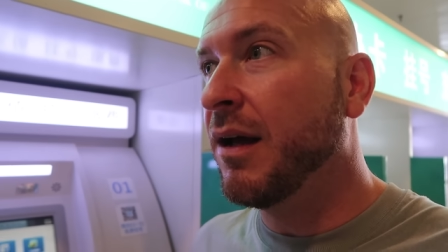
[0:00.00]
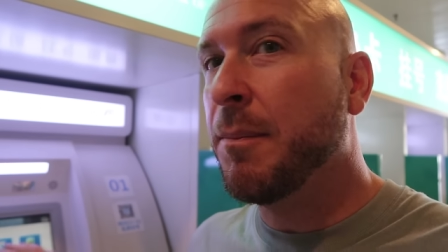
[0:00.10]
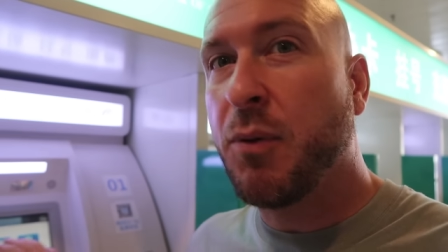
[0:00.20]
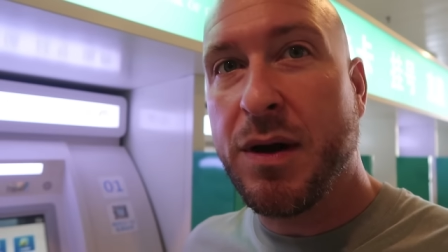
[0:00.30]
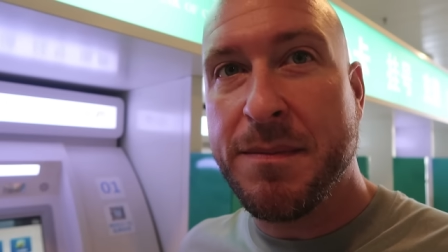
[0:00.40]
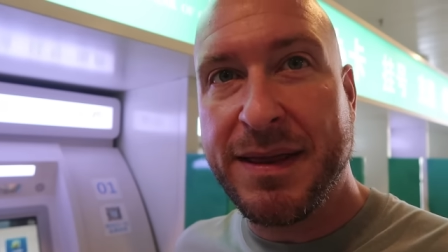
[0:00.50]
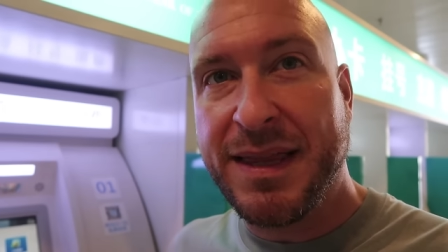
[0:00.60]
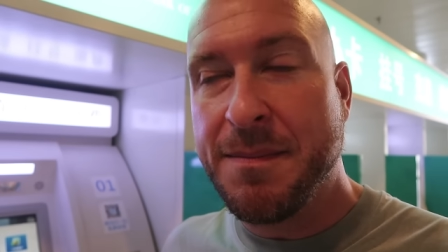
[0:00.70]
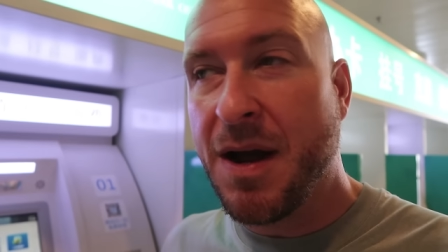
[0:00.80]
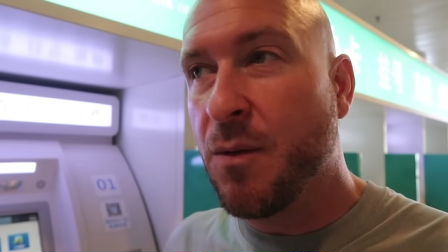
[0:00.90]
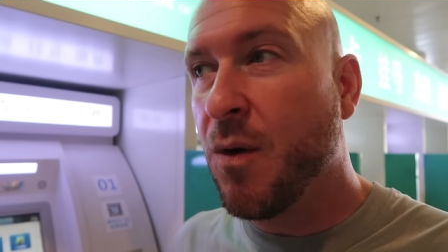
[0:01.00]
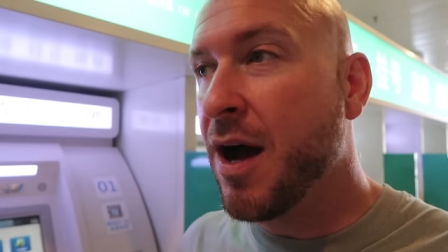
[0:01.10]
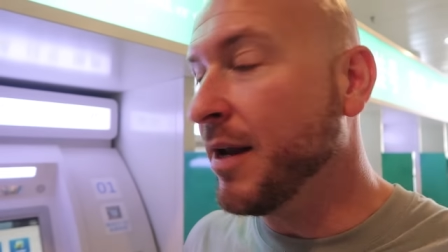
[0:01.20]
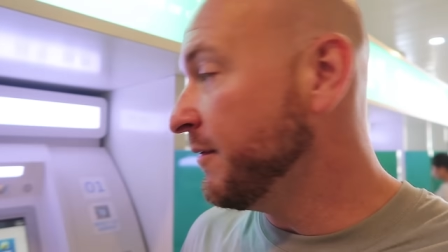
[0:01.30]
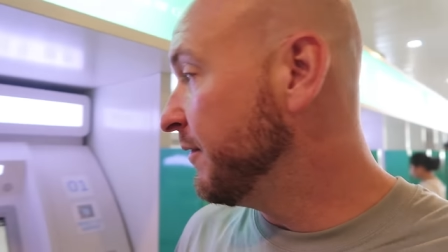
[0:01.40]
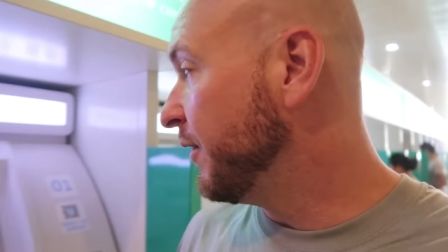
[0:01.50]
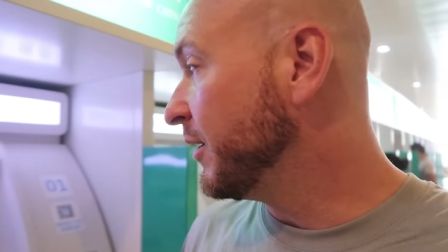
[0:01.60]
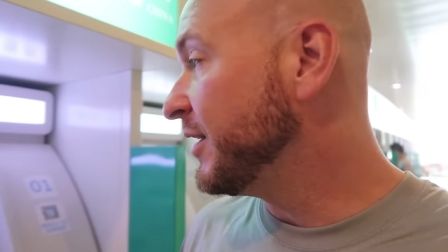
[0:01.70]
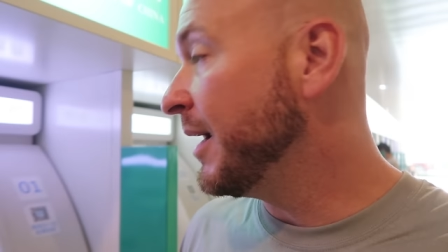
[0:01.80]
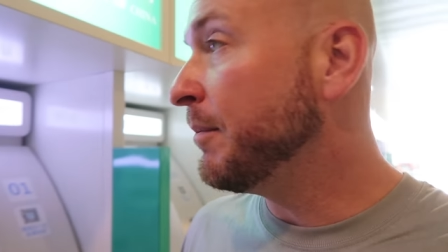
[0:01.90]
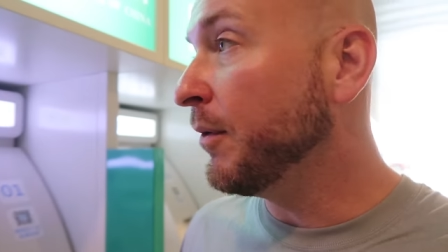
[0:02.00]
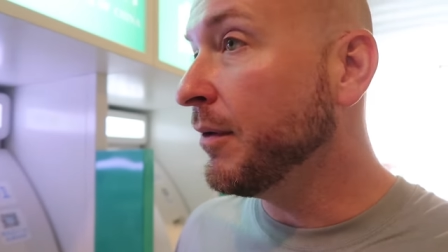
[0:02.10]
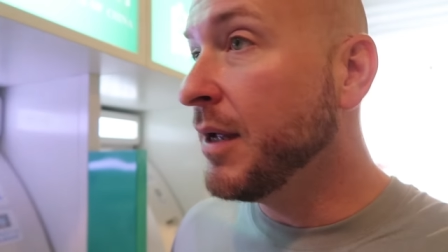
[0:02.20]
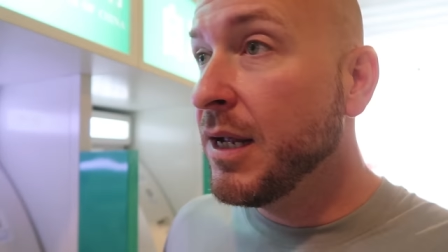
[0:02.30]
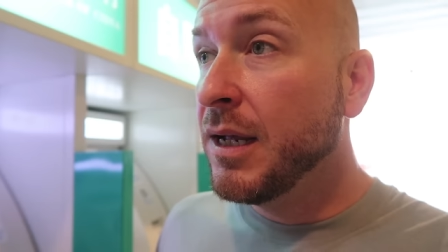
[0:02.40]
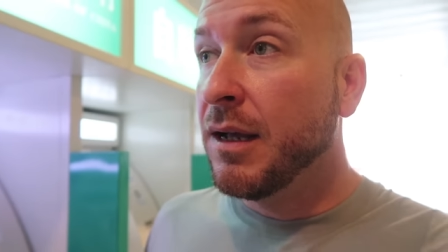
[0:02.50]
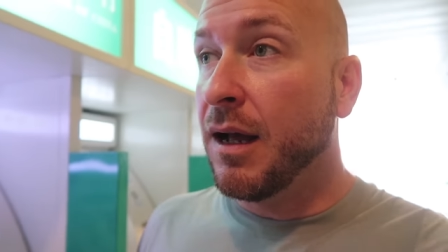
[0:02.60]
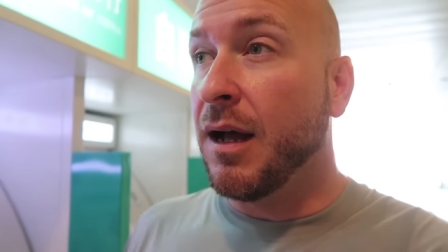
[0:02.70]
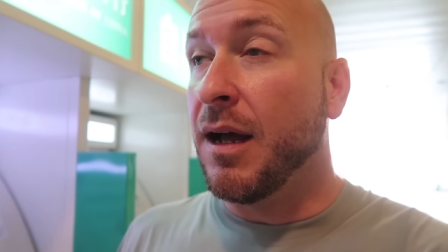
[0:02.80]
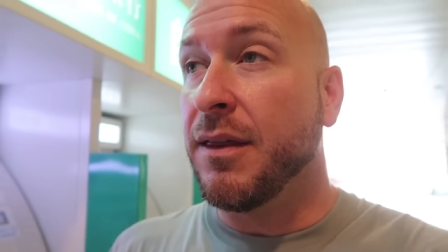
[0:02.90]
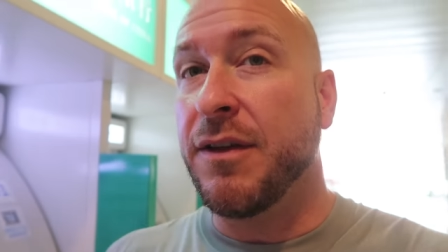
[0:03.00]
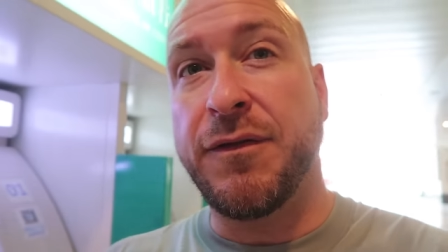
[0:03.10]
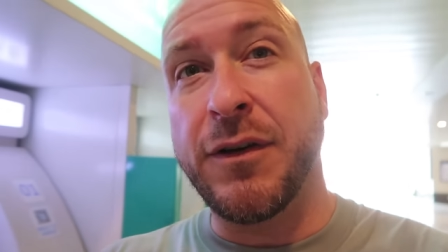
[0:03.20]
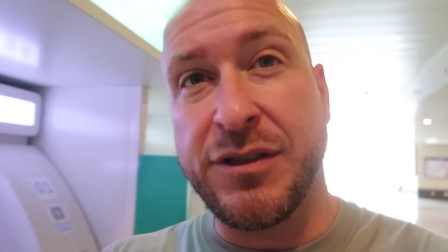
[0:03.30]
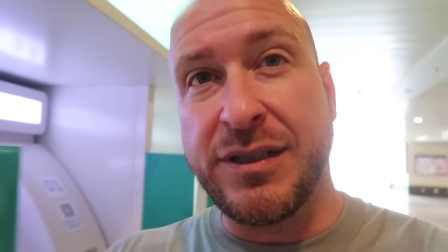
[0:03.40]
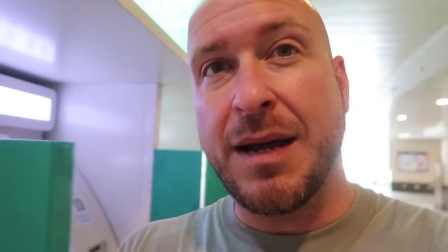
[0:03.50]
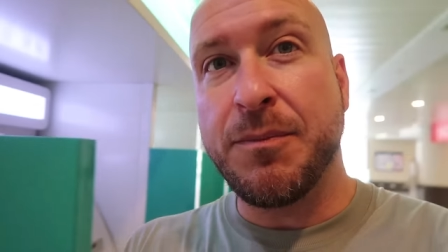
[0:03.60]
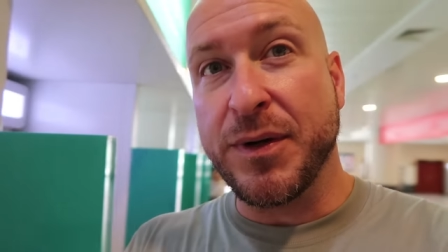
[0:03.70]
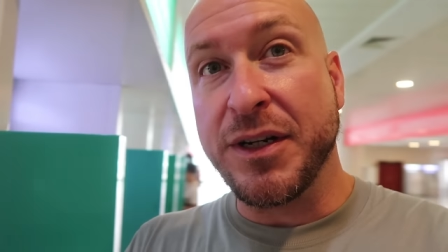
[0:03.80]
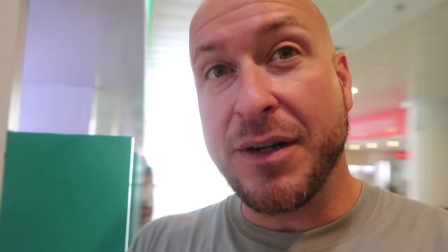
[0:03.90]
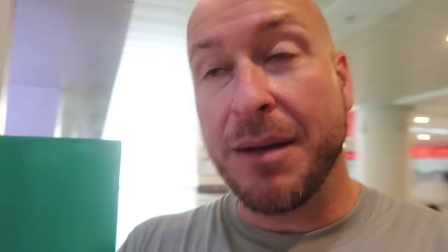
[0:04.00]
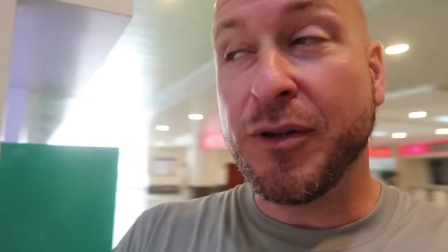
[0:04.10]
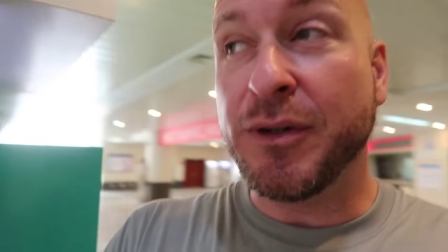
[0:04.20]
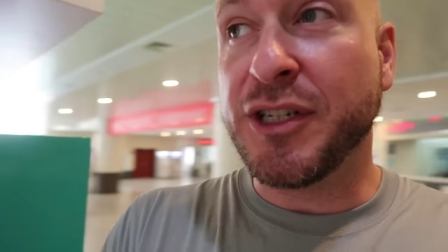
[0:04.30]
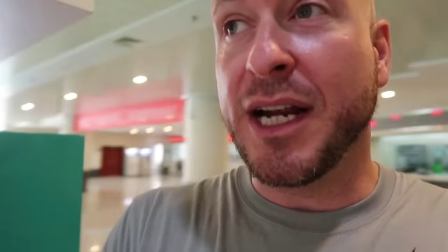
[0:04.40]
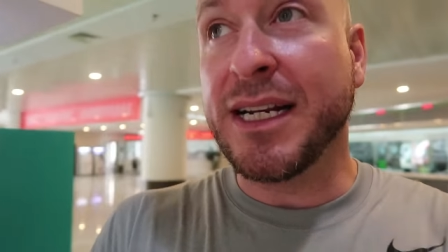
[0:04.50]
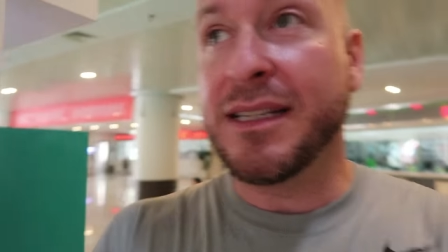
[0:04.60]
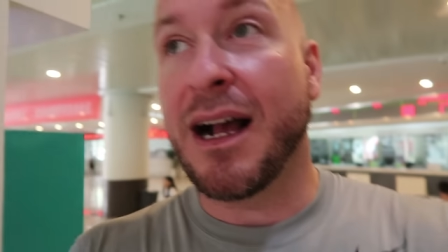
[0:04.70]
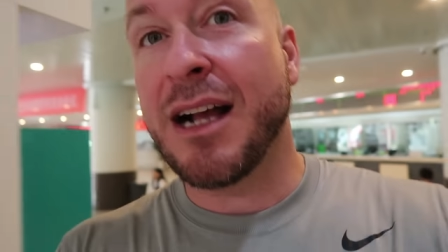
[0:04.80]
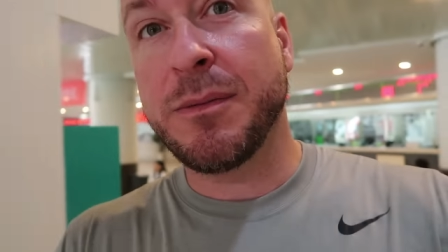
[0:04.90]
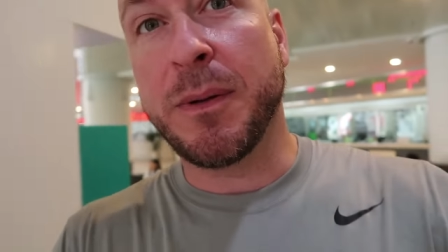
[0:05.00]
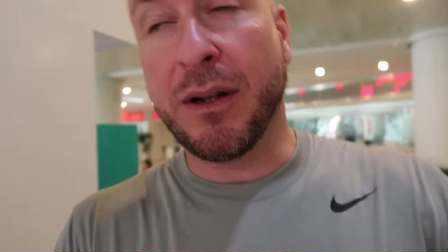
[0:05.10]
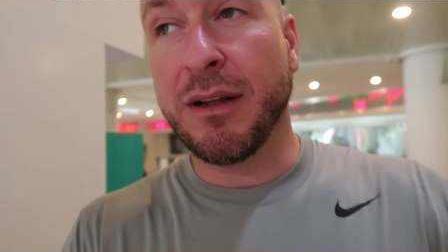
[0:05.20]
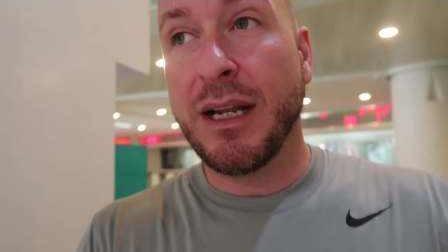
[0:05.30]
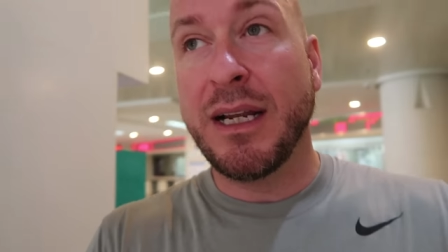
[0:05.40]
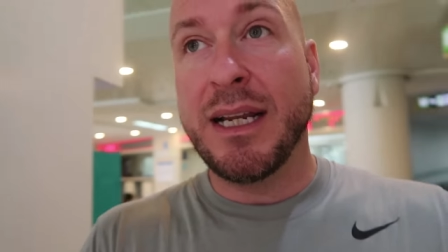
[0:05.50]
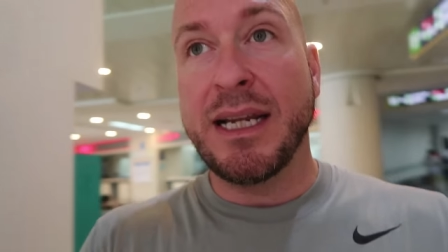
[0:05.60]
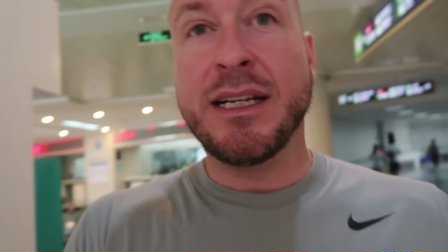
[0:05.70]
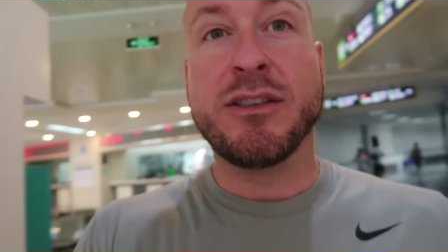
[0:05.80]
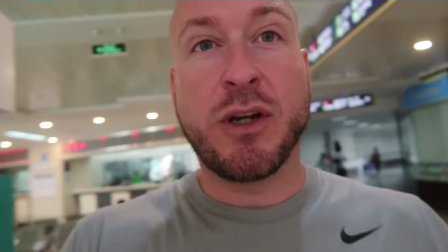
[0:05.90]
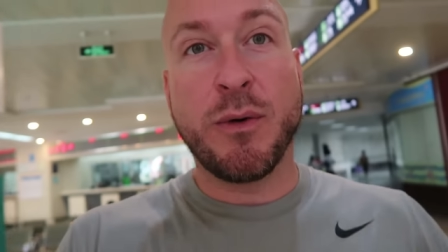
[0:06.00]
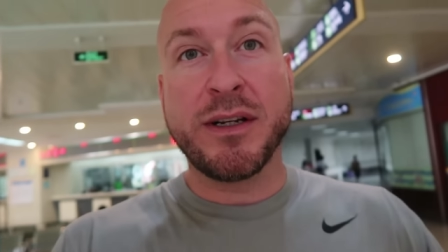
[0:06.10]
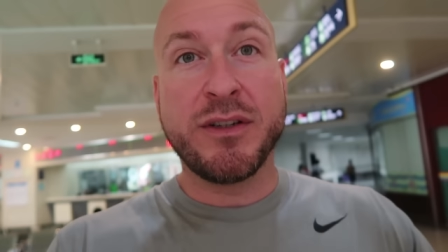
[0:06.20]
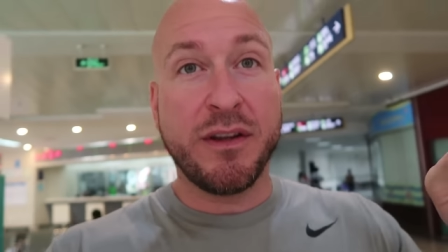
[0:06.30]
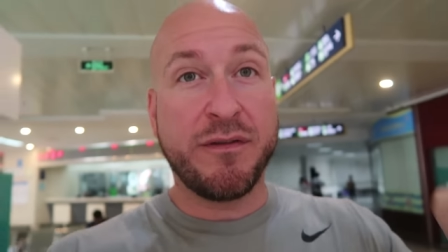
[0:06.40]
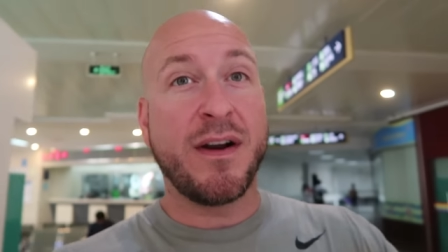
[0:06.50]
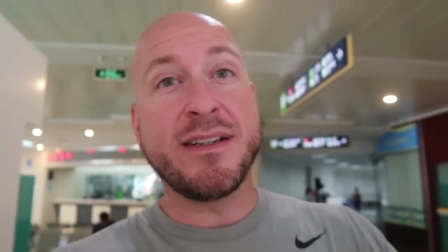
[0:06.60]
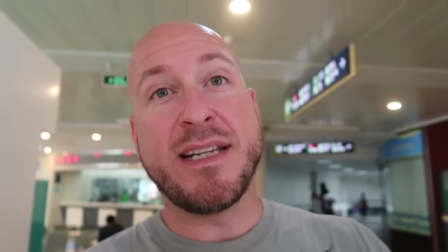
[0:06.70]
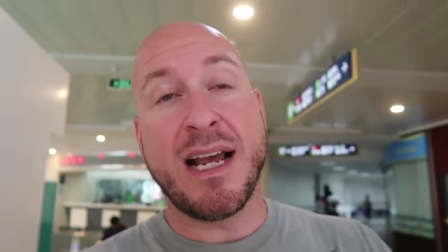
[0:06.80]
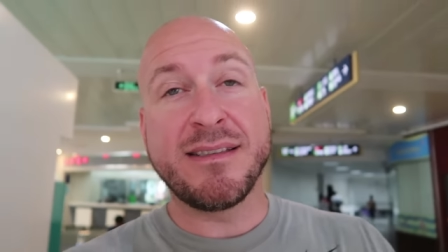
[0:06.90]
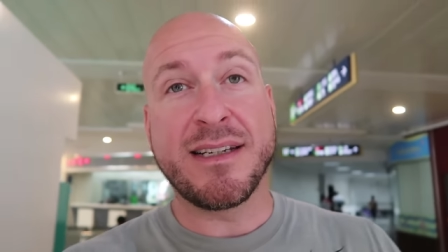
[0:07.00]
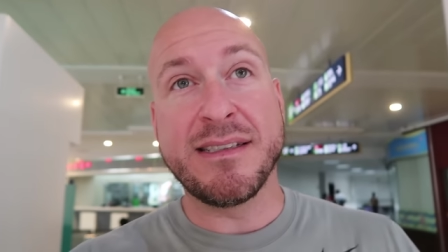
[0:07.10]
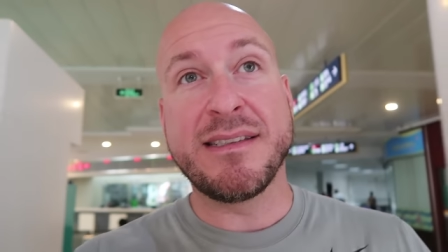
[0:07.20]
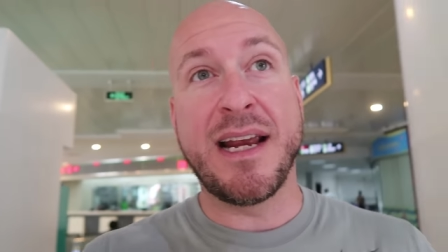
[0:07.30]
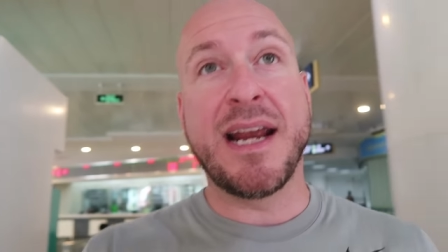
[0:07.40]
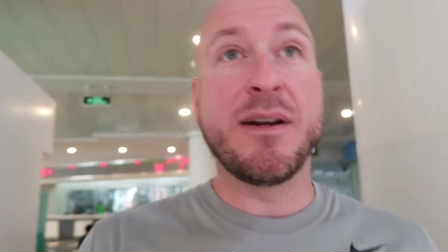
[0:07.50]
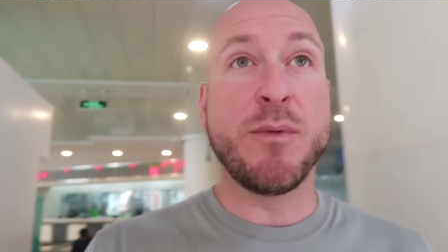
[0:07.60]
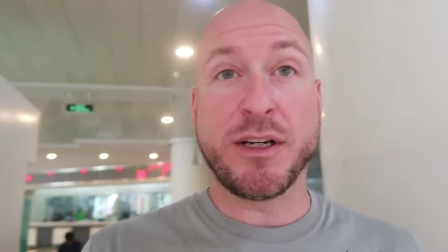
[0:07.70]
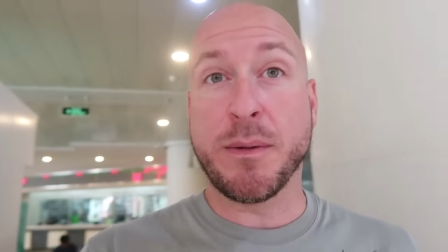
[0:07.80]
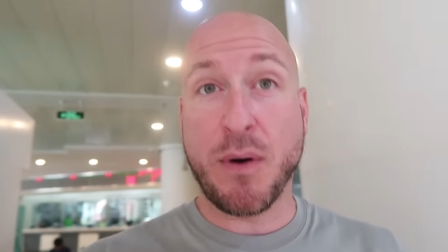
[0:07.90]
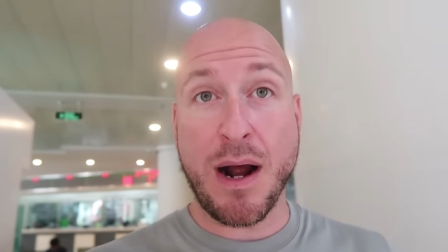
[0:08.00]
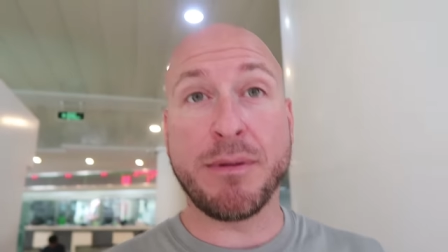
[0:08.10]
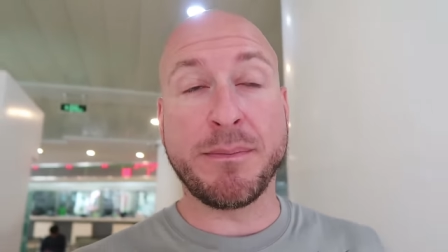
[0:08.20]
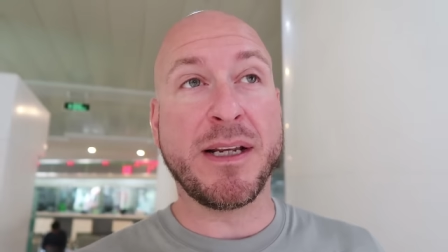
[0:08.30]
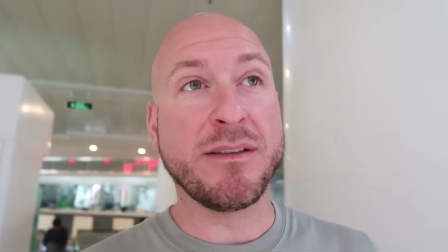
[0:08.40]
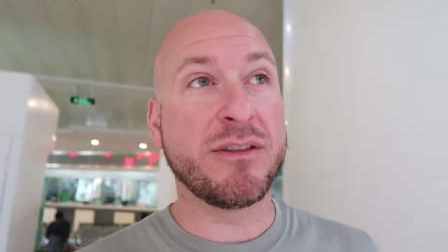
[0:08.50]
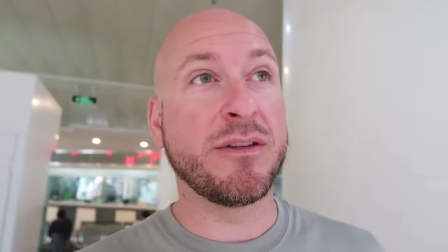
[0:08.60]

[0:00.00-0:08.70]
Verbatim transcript: appointment they might want. For example, the first step when you come to a Chinese hospital is going to the front desk and saying what your problem is.